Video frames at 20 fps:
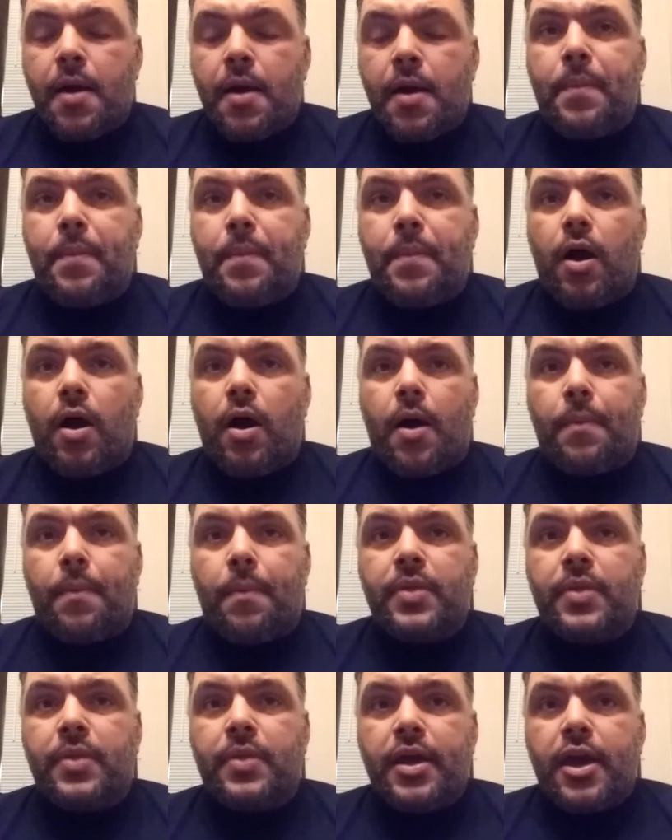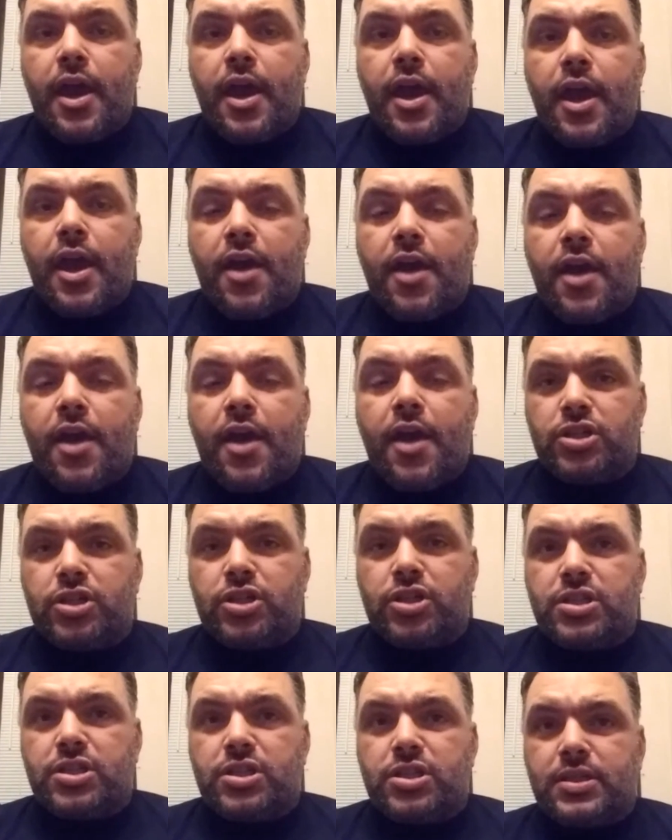If I could
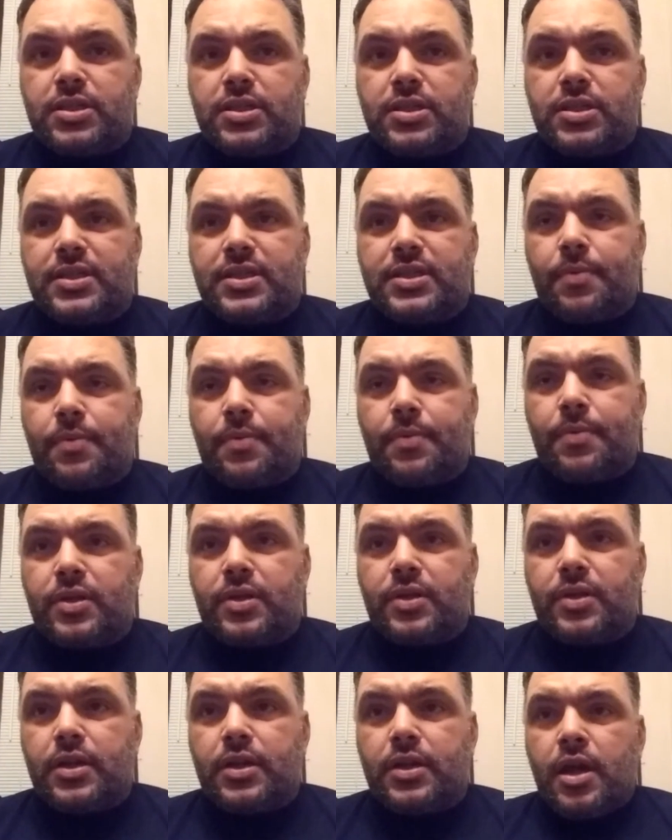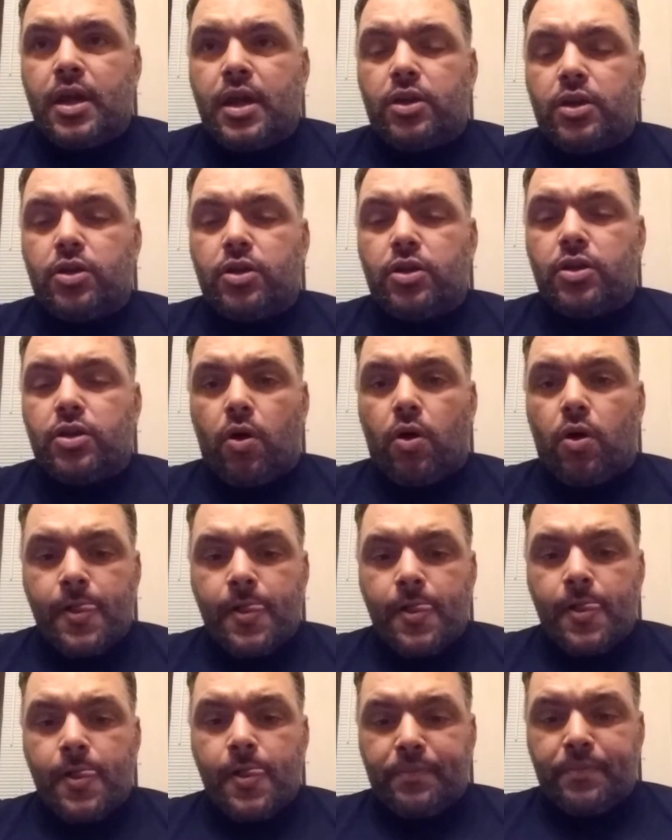just say something,
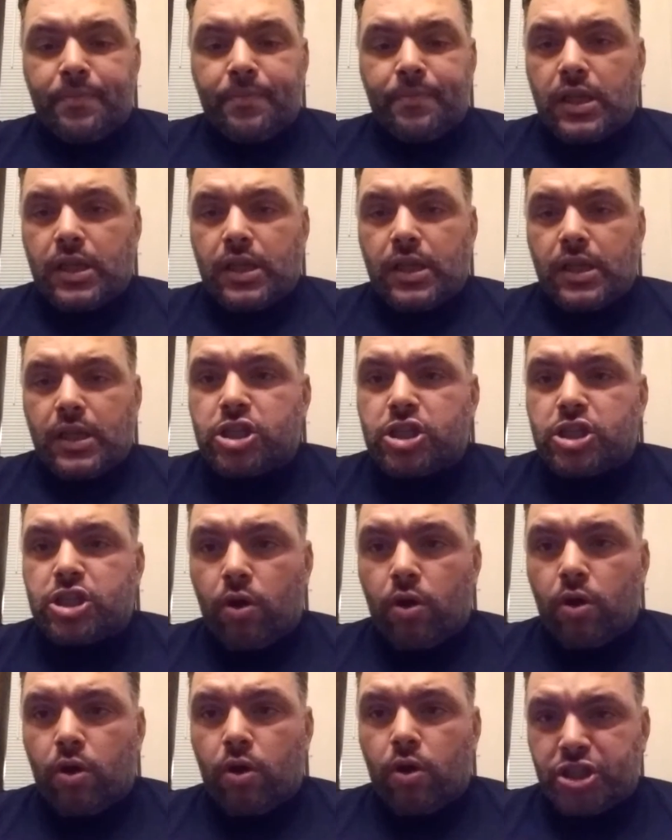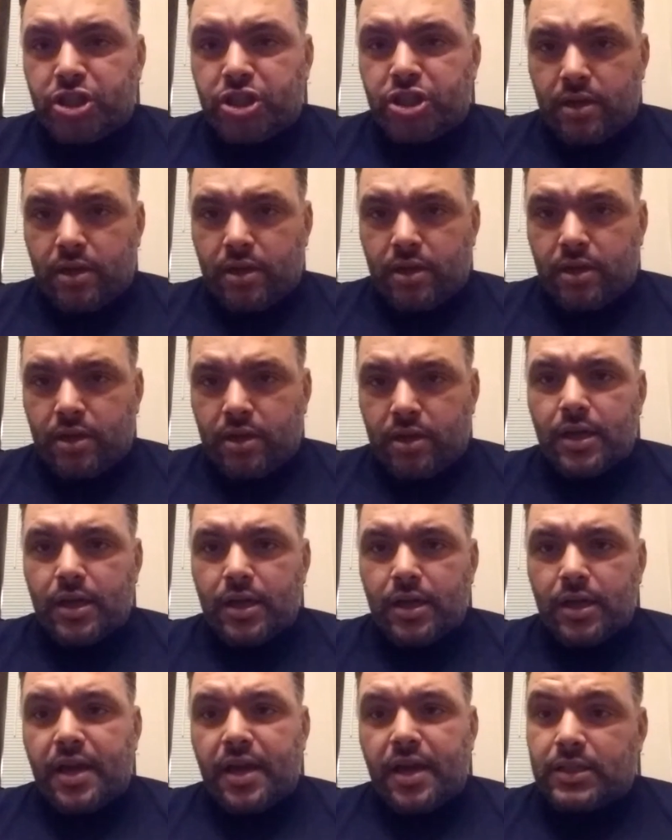there's a lot of smaller channels out there,
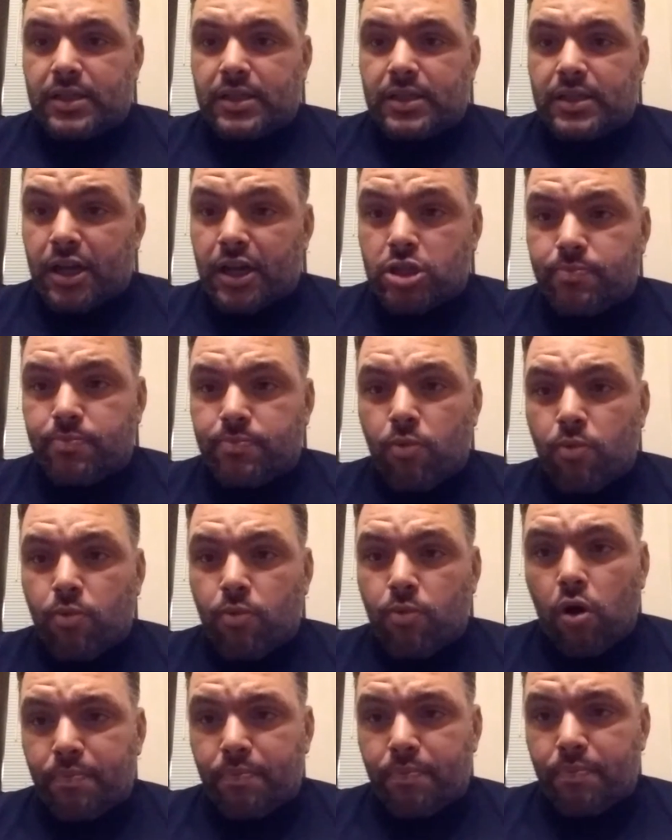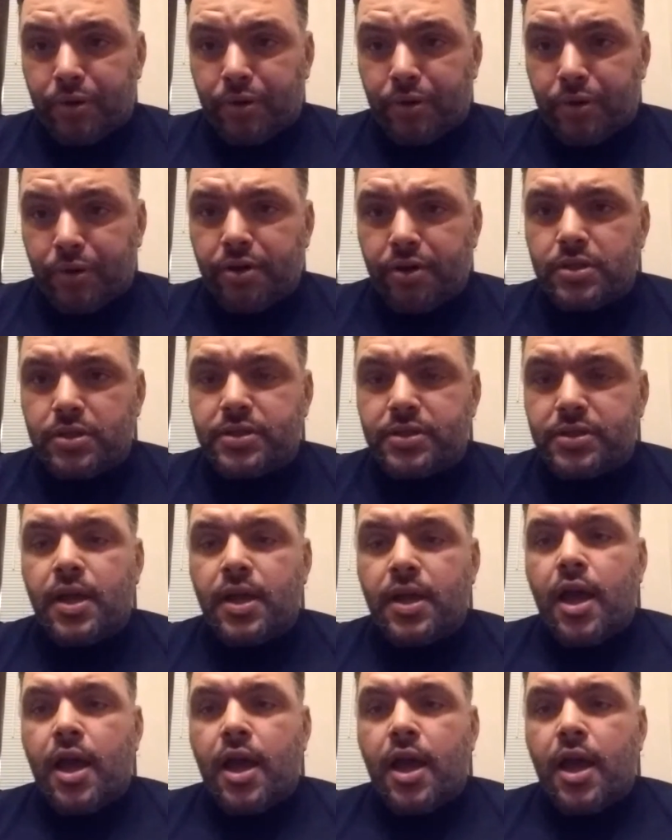and there's a lot of smaller breeders.